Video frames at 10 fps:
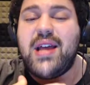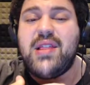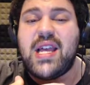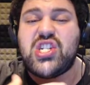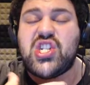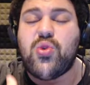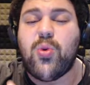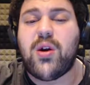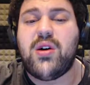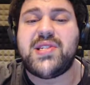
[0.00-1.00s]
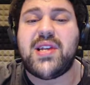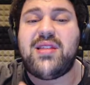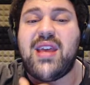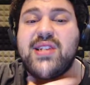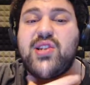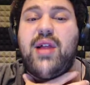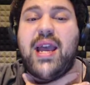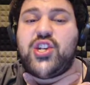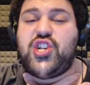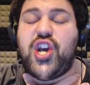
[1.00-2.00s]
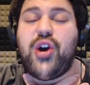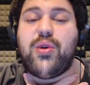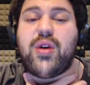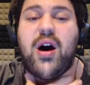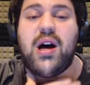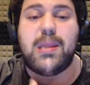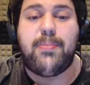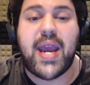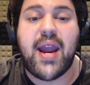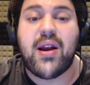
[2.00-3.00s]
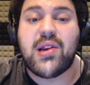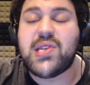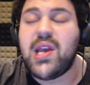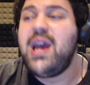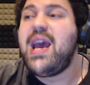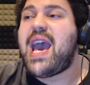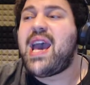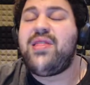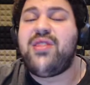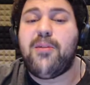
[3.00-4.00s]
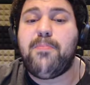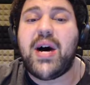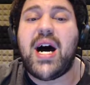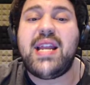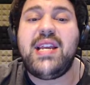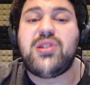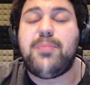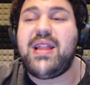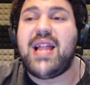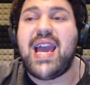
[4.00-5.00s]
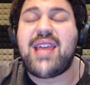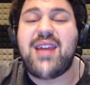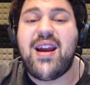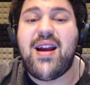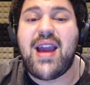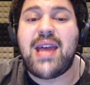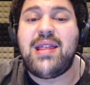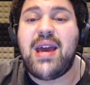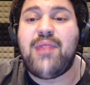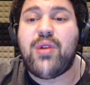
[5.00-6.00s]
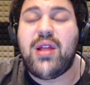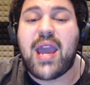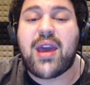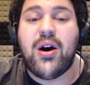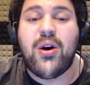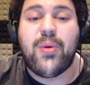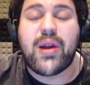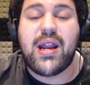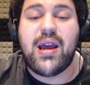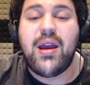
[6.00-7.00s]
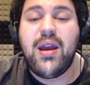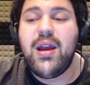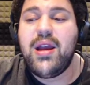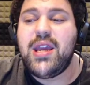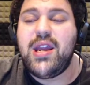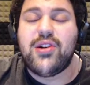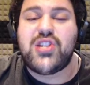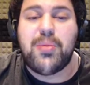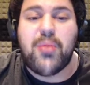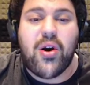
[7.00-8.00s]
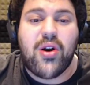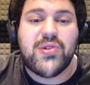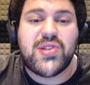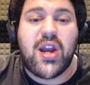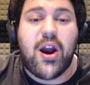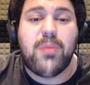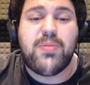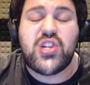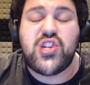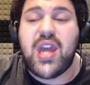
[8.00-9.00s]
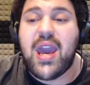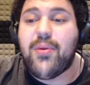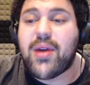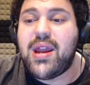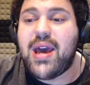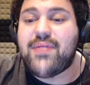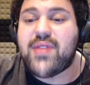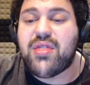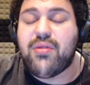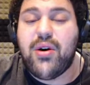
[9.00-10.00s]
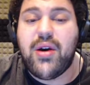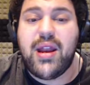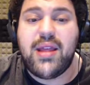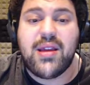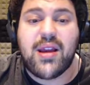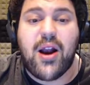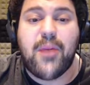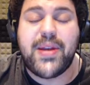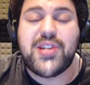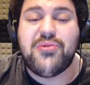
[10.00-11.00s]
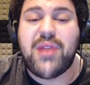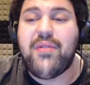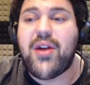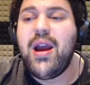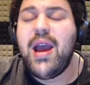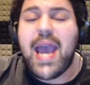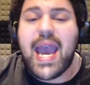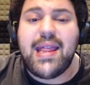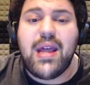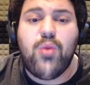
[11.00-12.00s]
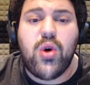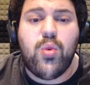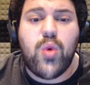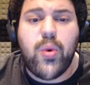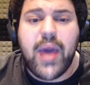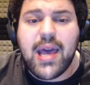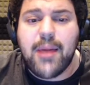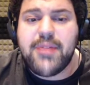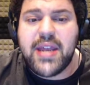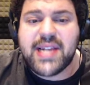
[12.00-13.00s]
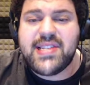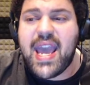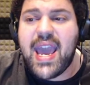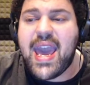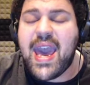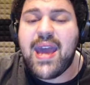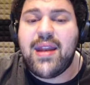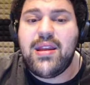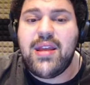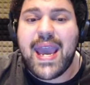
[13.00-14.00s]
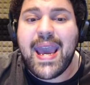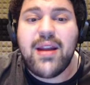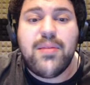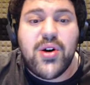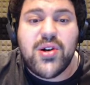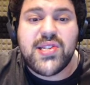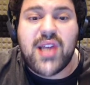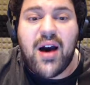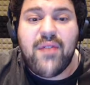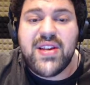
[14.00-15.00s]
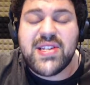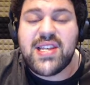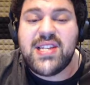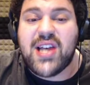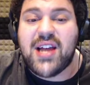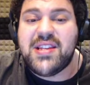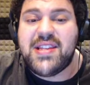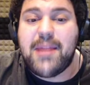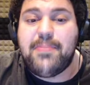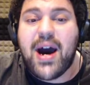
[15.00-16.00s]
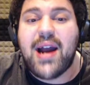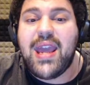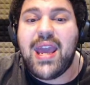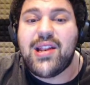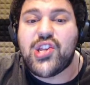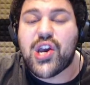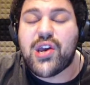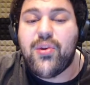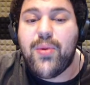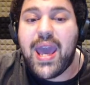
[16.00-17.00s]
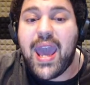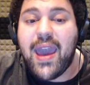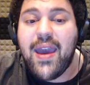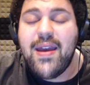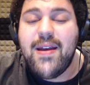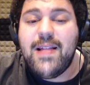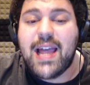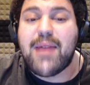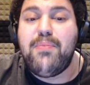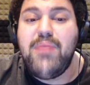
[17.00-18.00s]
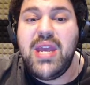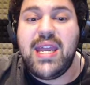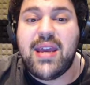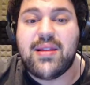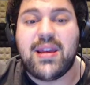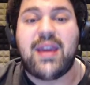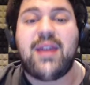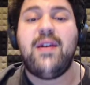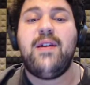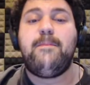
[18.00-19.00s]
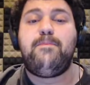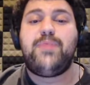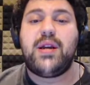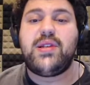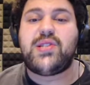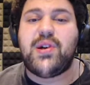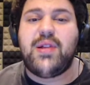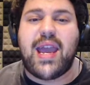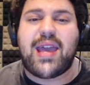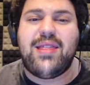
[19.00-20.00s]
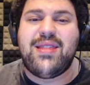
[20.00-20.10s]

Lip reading: like squirrels and things will like choke on the pears, and their bodies will be lying there. And then we're like, oh, we're gonna, tomorrow's garbage day. We're gonna have to throw it in the garbage or whatever. And then we'll wake up the next day, and animals obviously saw the dead body and took it away like immediately. So like